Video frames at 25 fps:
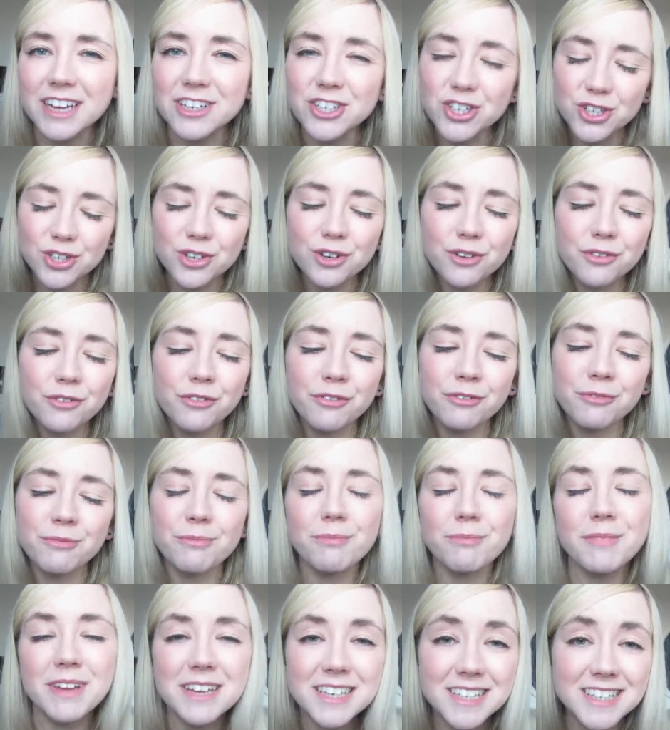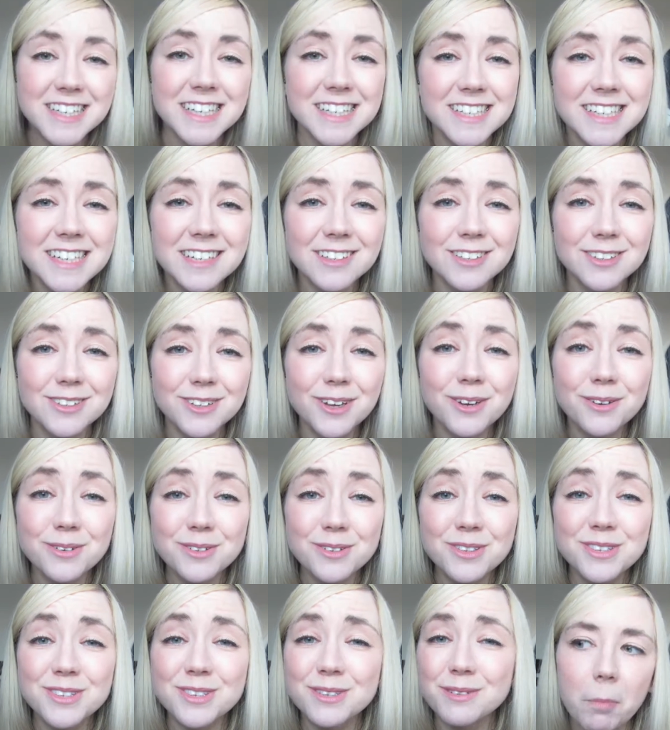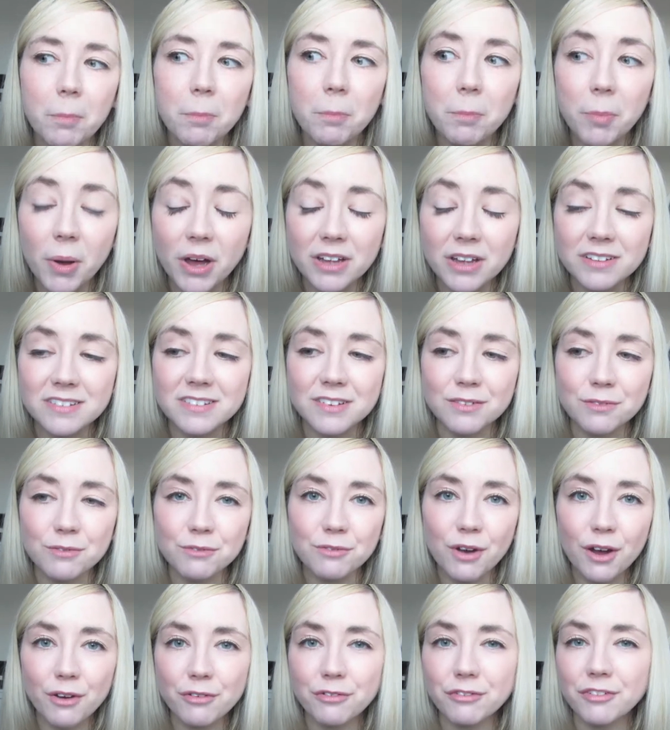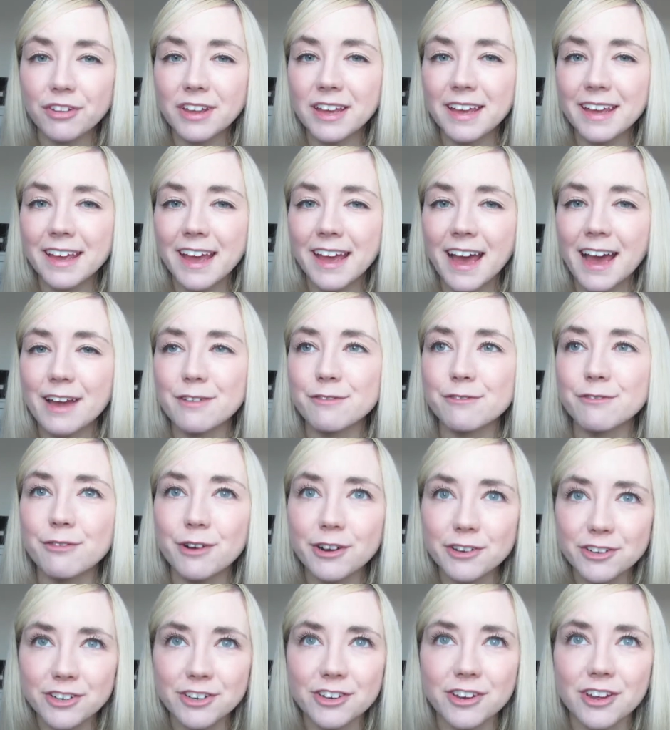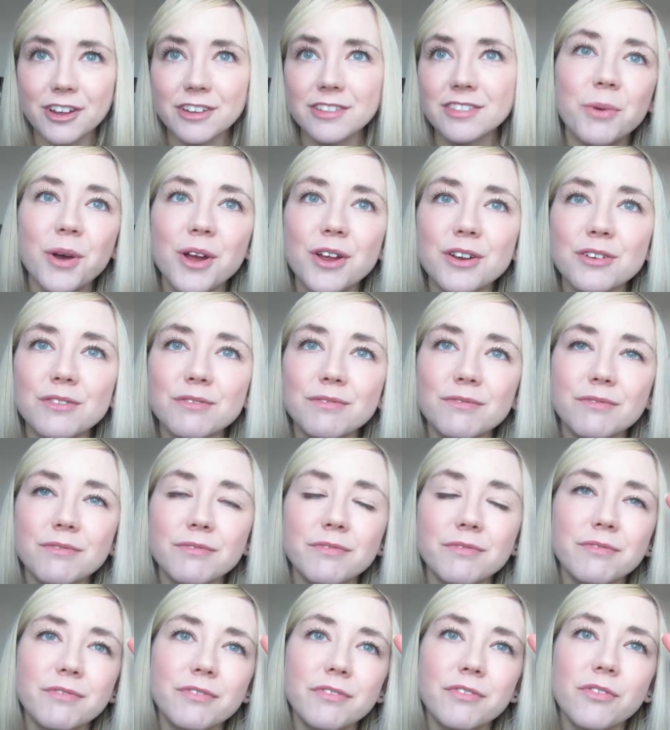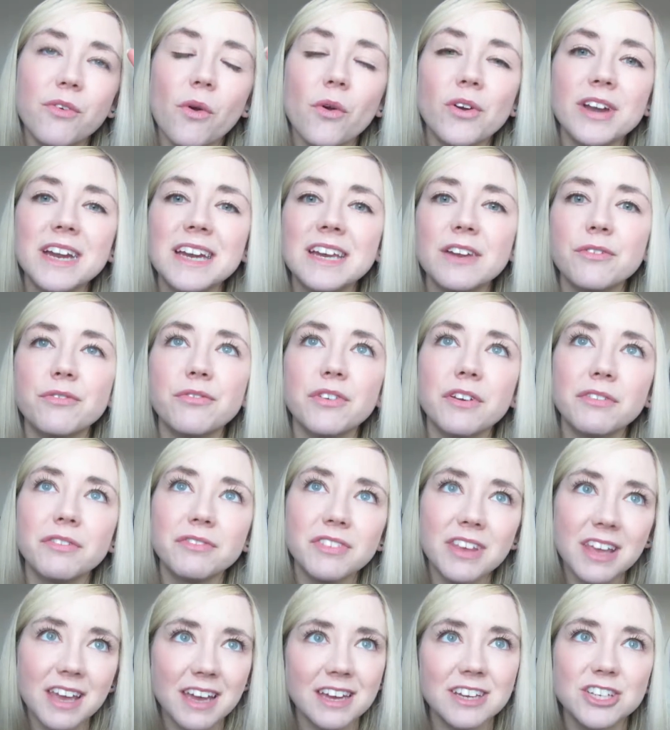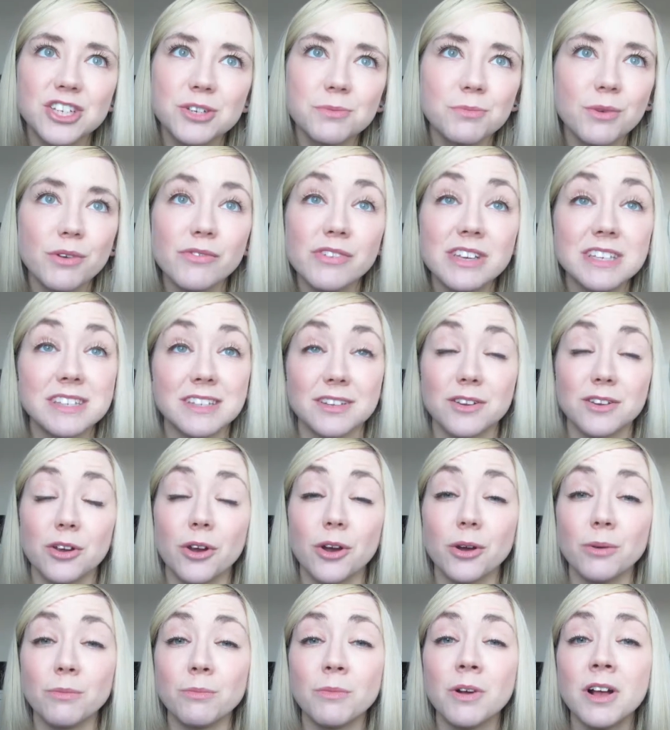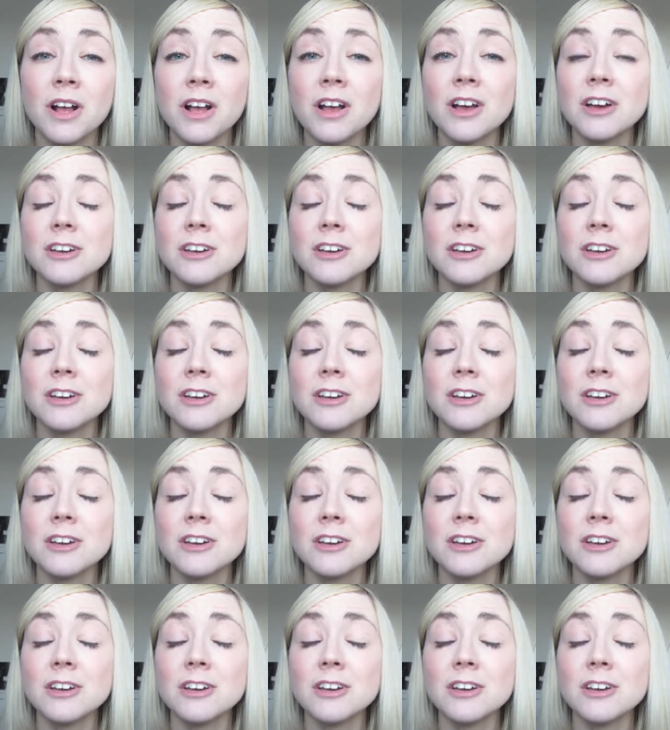I should have made detailed notes, but roughly I've worked it out about 40 to 50-ish movies at home.